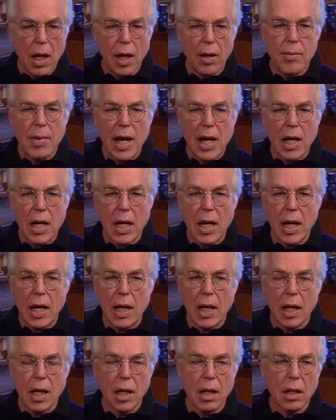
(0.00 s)
a
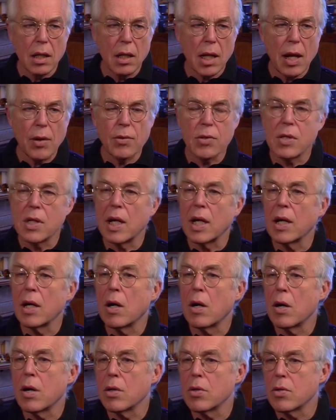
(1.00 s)
matinee. And I was selling
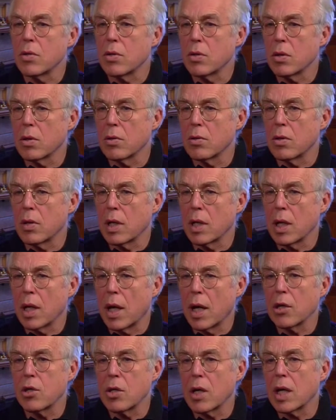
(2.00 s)
orange drink.
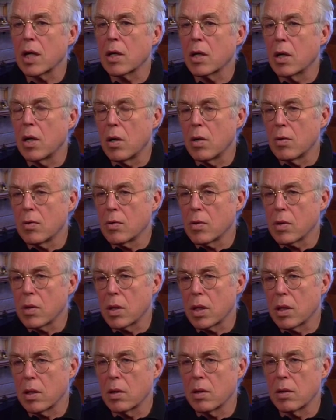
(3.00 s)
I checked coats
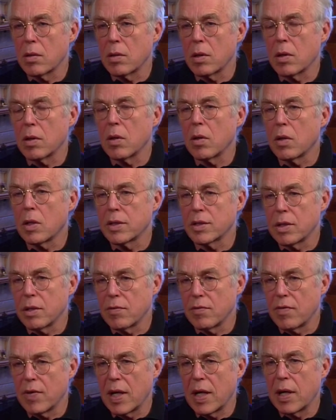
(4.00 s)
and did the lost
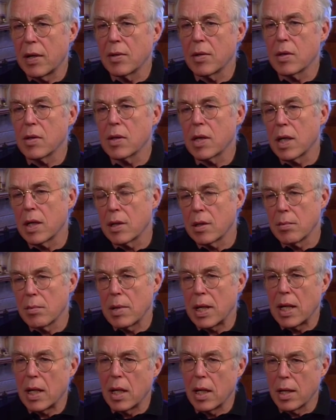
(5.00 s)
and found and sent out the
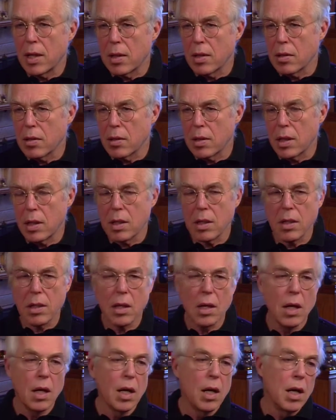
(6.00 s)
mailings and
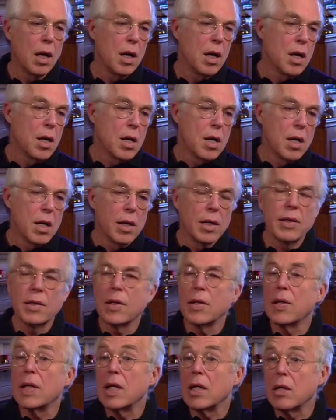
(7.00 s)

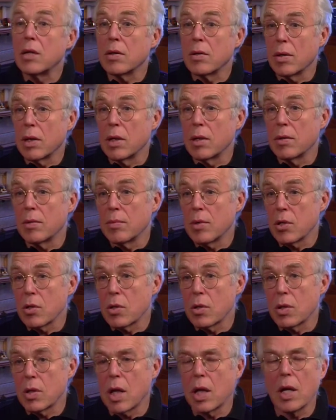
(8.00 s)
did the
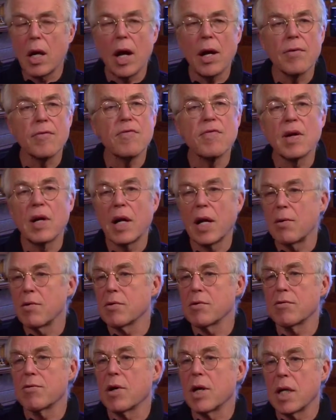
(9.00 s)
intermission, and I felt I
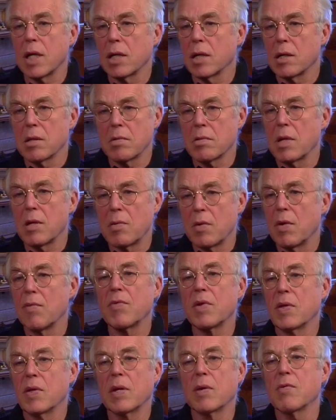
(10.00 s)
was running, that
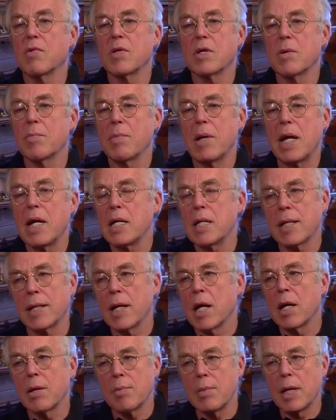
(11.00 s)
everything was
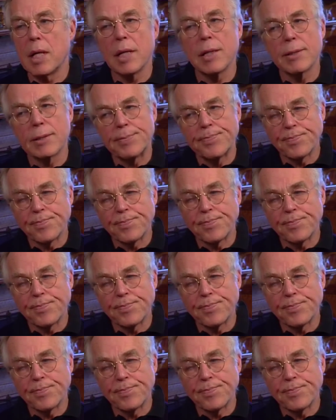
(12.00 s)
dependent on me.